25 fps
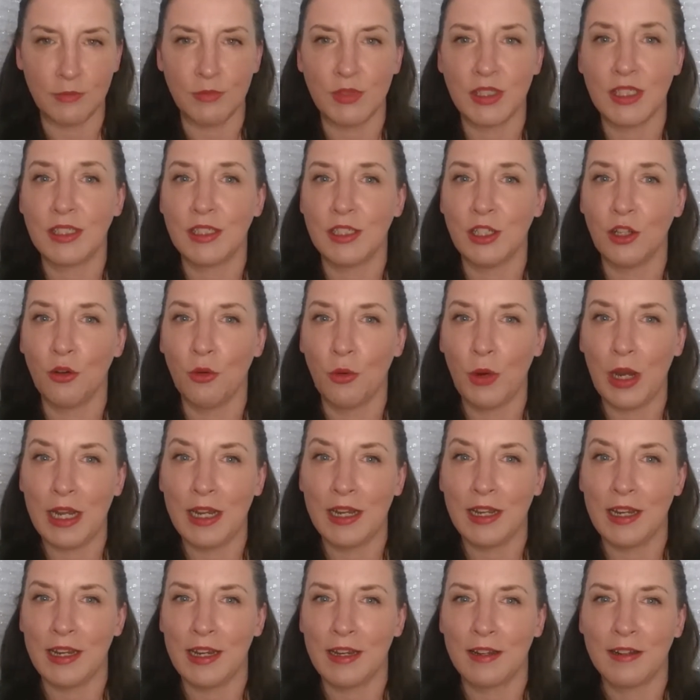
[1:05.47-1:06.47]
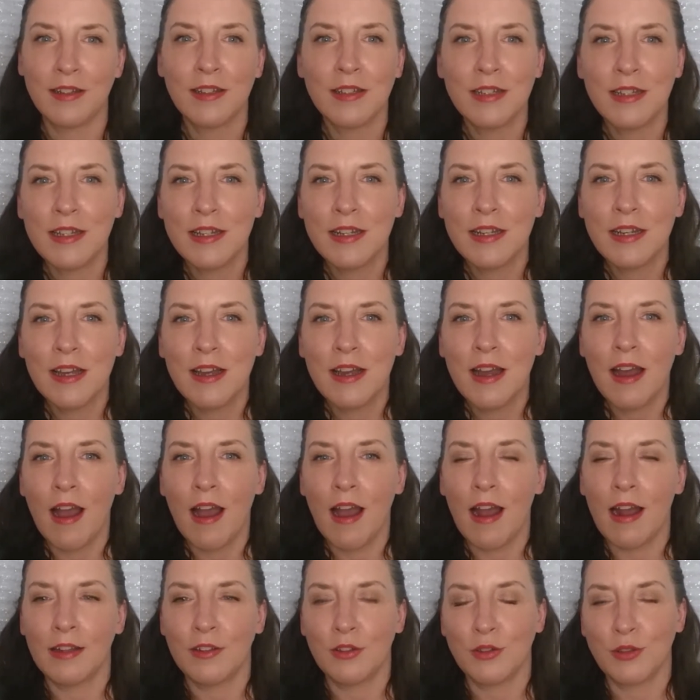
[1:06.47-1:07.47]
I'm still waiting
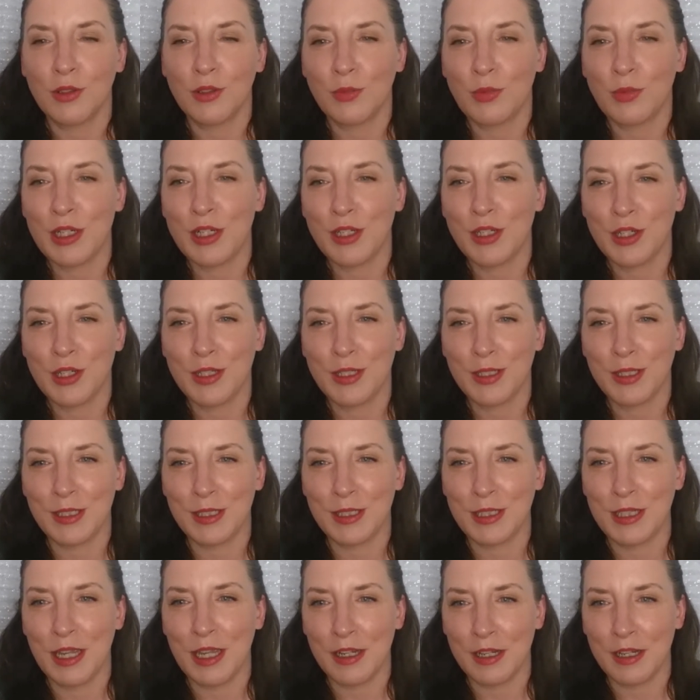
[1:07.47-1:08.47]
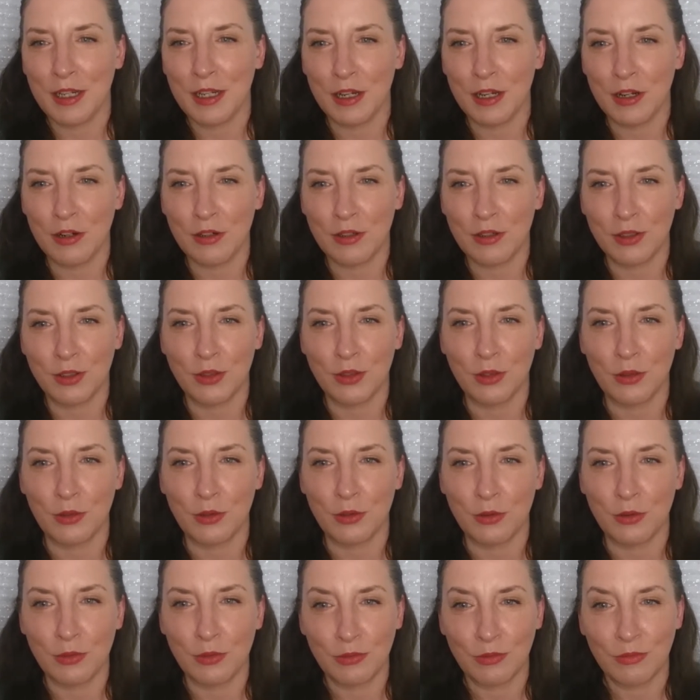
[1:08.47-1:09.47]
on those brushes to get here,
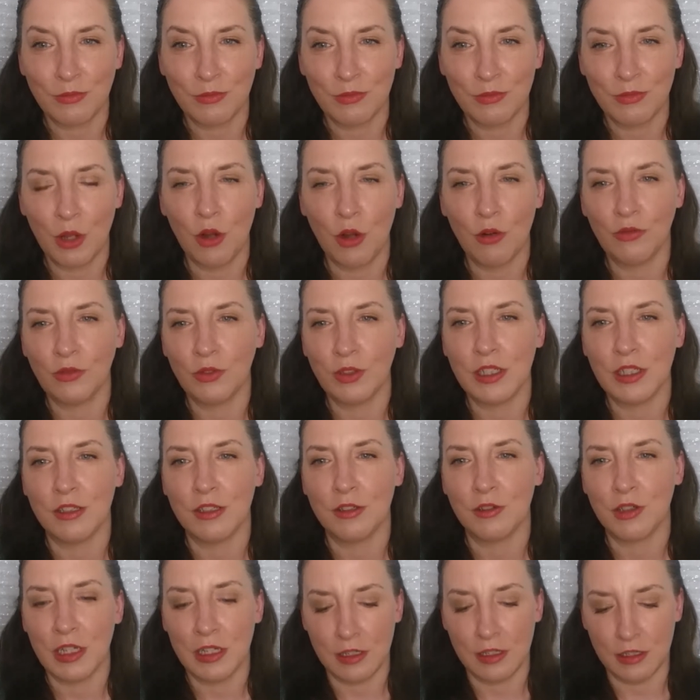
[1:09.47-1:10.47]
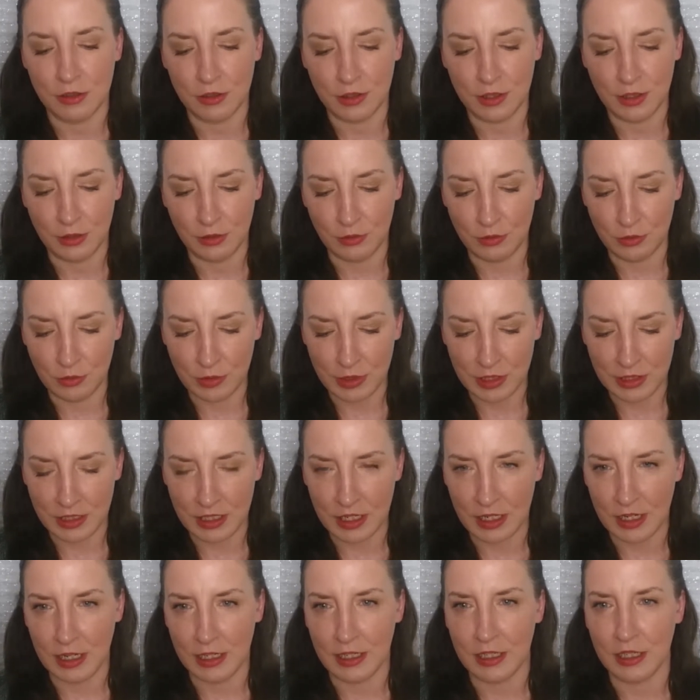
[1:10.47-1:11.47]
so hopefully they'll get here soon, and
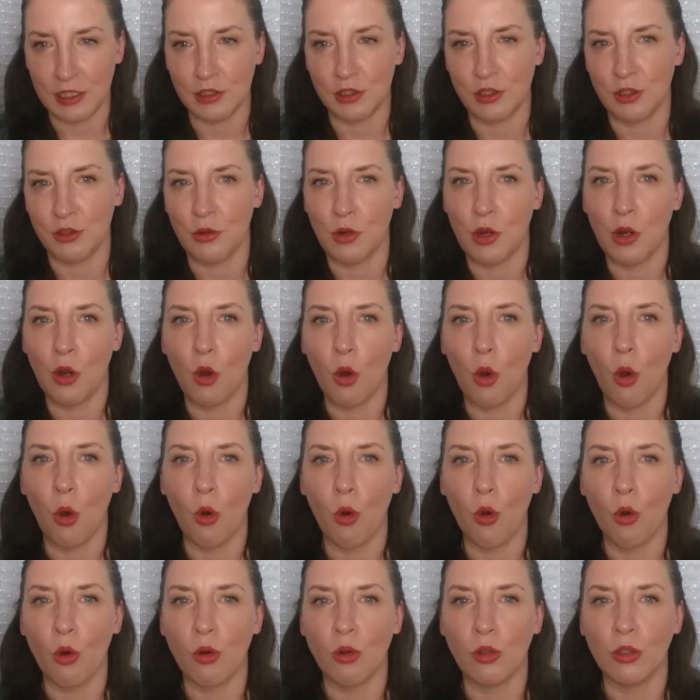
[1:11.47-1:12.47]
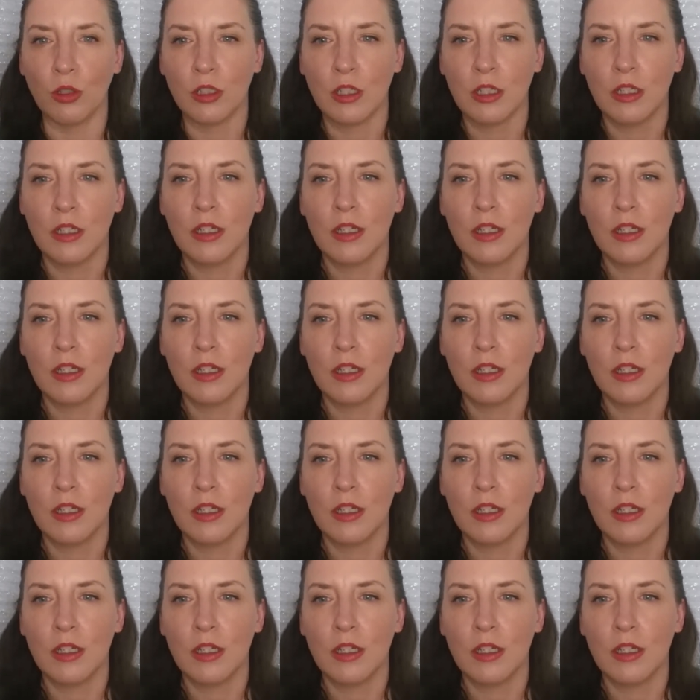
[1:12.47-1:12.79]
then I can do a whole